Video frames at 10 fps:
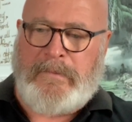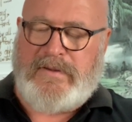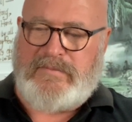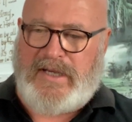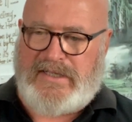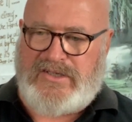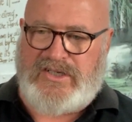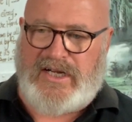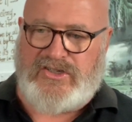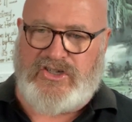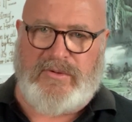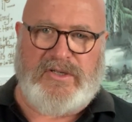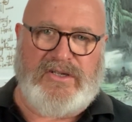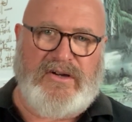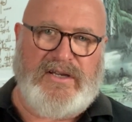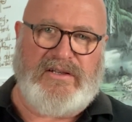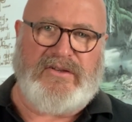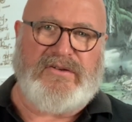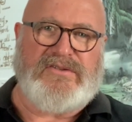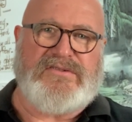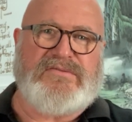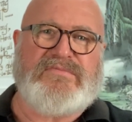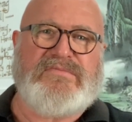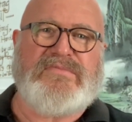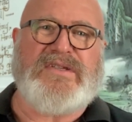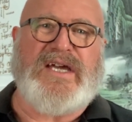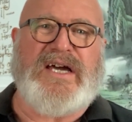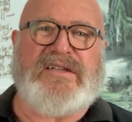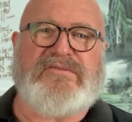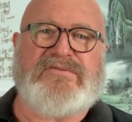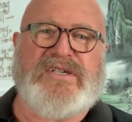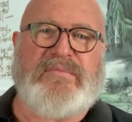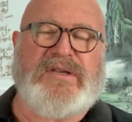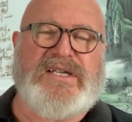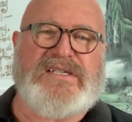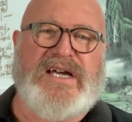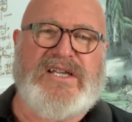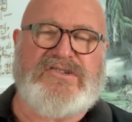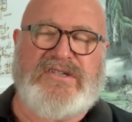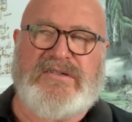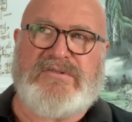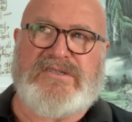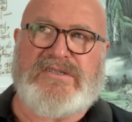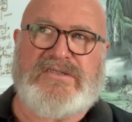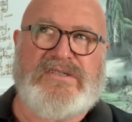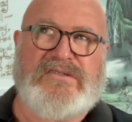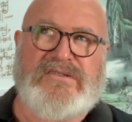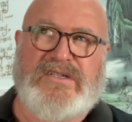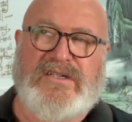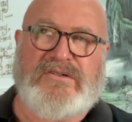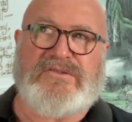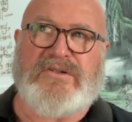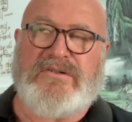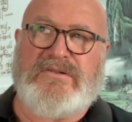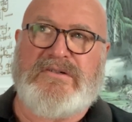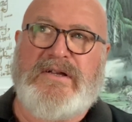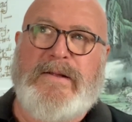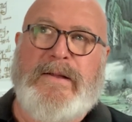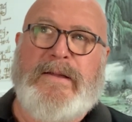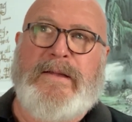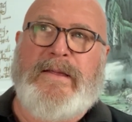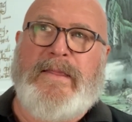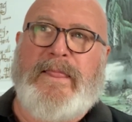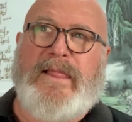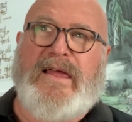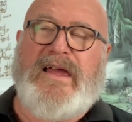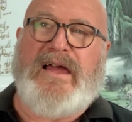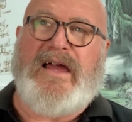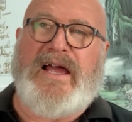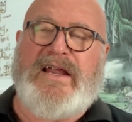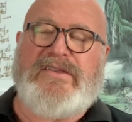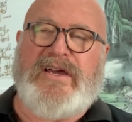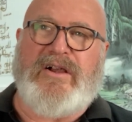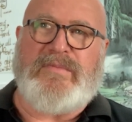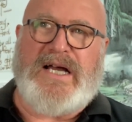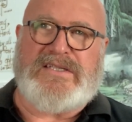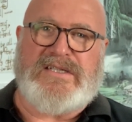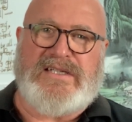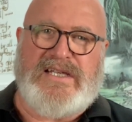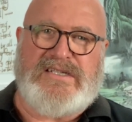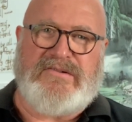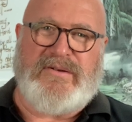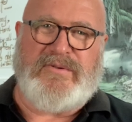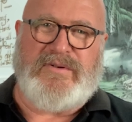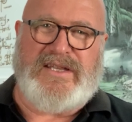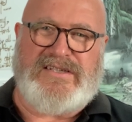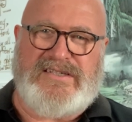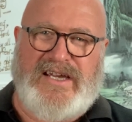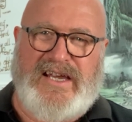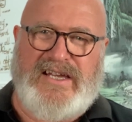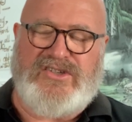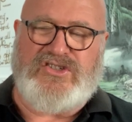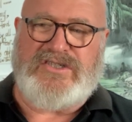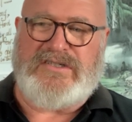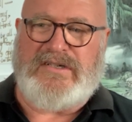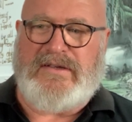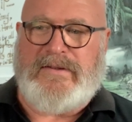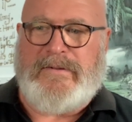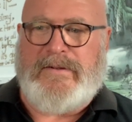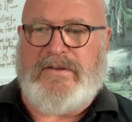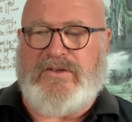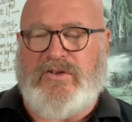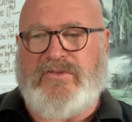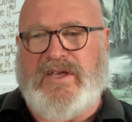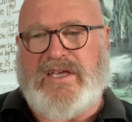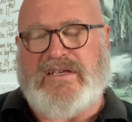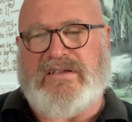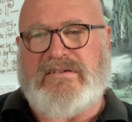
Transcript: it's about this young German guy who learns the art of Japanese archery, which is Kyodo. And the old master says to him at one stage, "You think